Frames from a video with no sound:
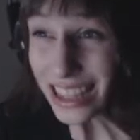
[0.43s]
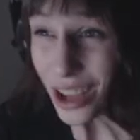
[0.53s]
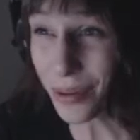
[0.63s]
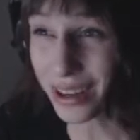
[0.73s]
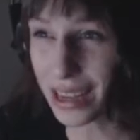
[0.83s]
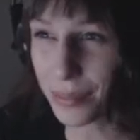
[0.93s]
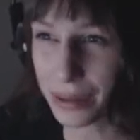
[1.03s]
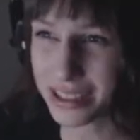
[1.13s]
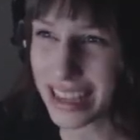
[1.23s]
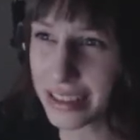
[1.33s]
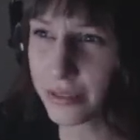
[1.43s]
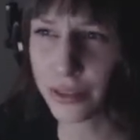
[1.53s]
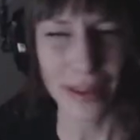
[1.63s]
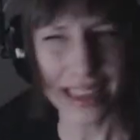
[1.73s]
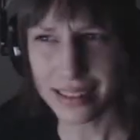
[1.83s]
Hello Internet, my name is Hazel
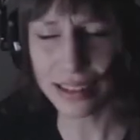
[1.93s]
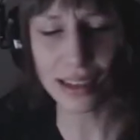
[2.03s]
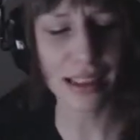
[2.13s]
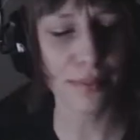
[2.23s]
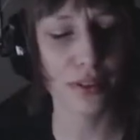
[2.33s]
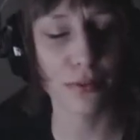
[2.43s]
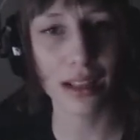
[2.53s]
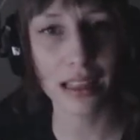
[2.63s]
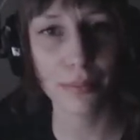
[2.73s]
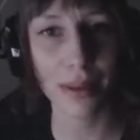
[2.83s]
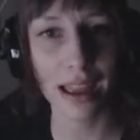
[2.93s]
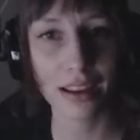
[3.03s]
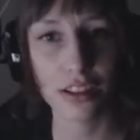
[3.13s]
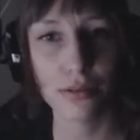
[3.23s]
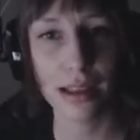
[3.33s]
from HazelNuttyGames and welcome back
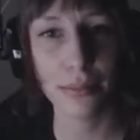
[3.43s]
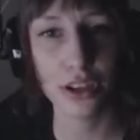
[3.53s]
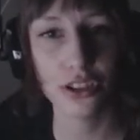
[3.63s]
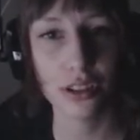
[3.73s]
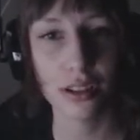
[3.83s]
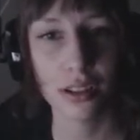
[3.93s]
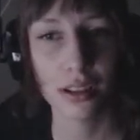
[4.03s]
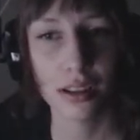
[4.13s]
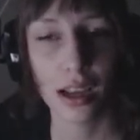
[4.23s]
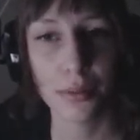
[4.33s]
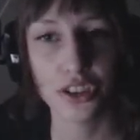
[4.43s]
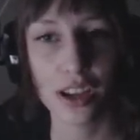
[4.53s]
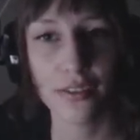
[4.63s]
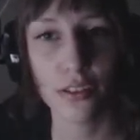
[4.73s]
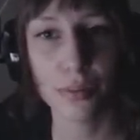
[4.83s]
to Amnesia, A
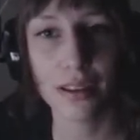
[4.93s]
Machine for